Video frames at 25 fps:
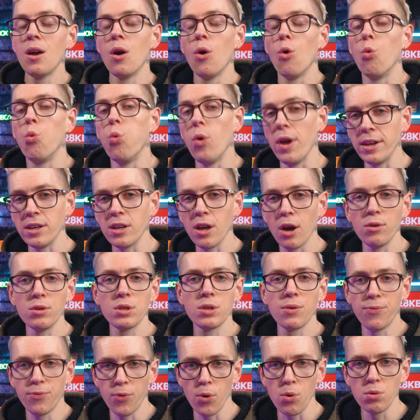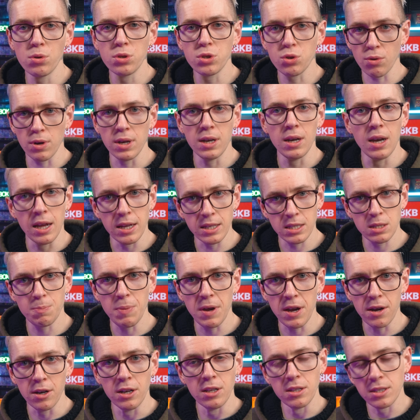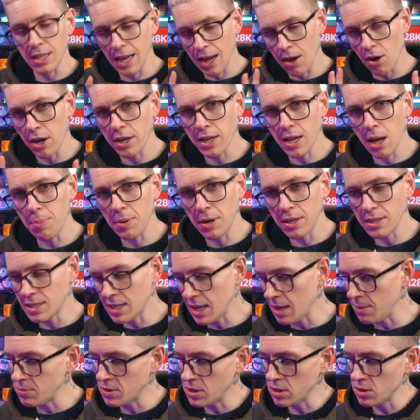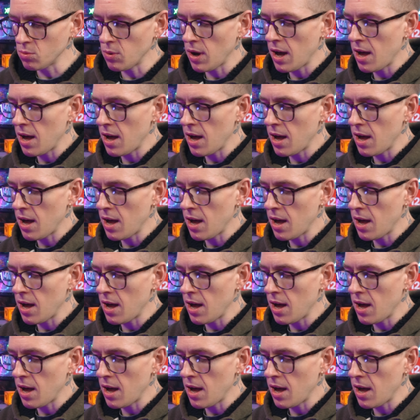Windows full screen experience. Now, a couple of tips as